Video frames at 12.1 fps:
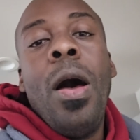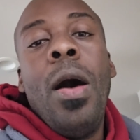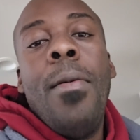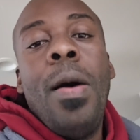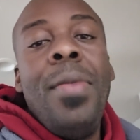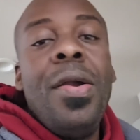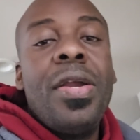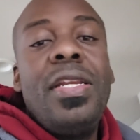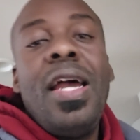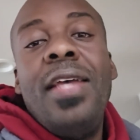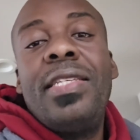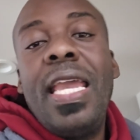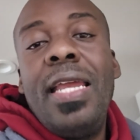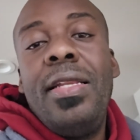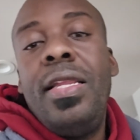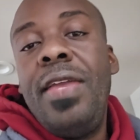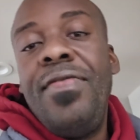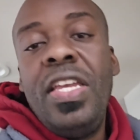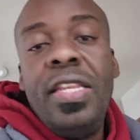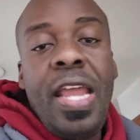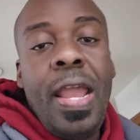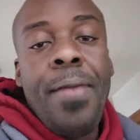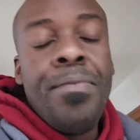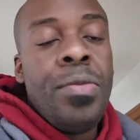Americanized
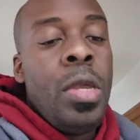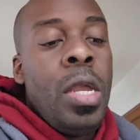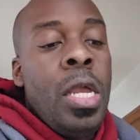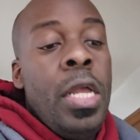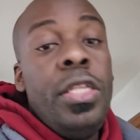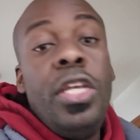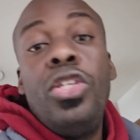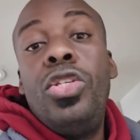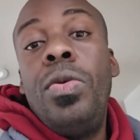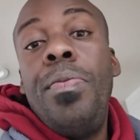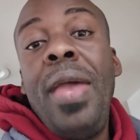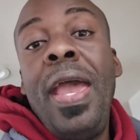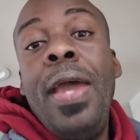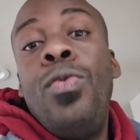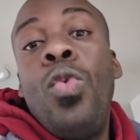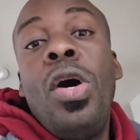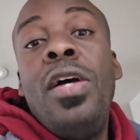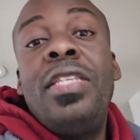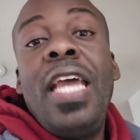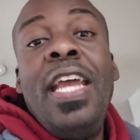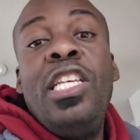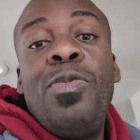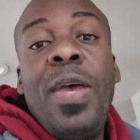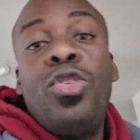Scandinavian name. This man was
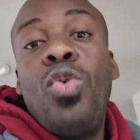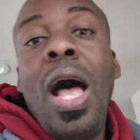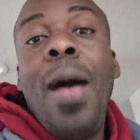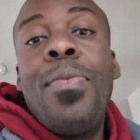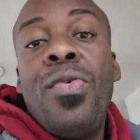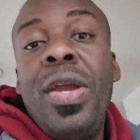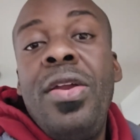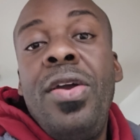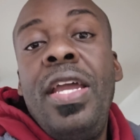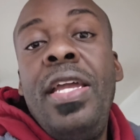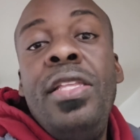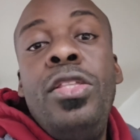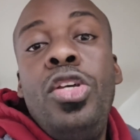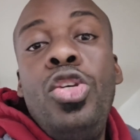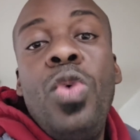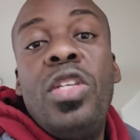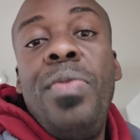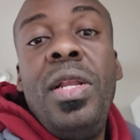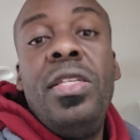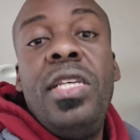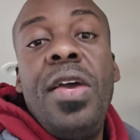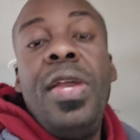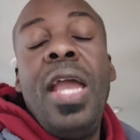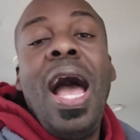a special operator in the U.S.
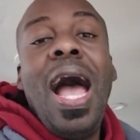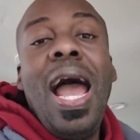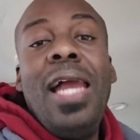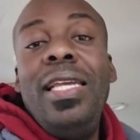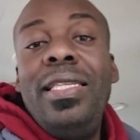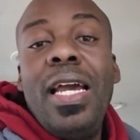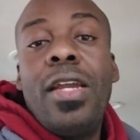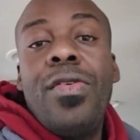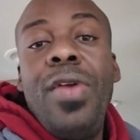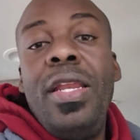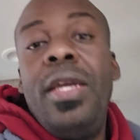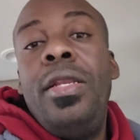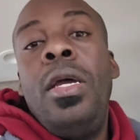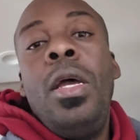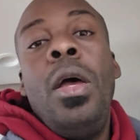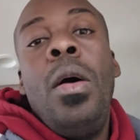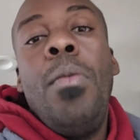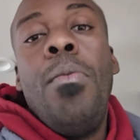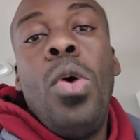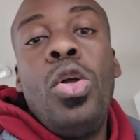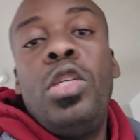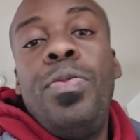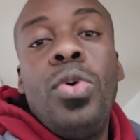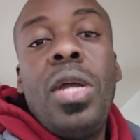military, highly decorated,
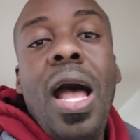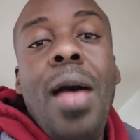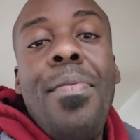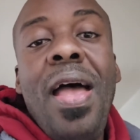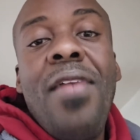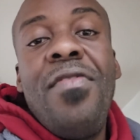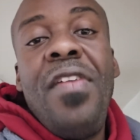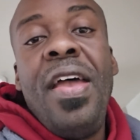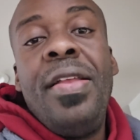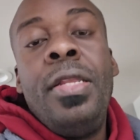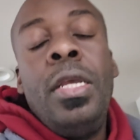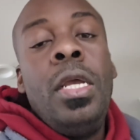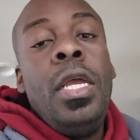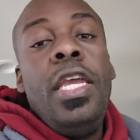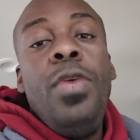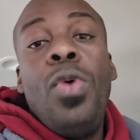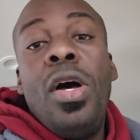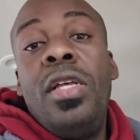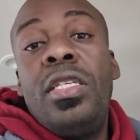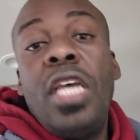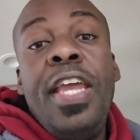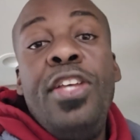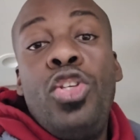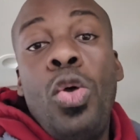multiple combat vet. He
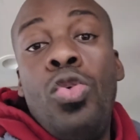was a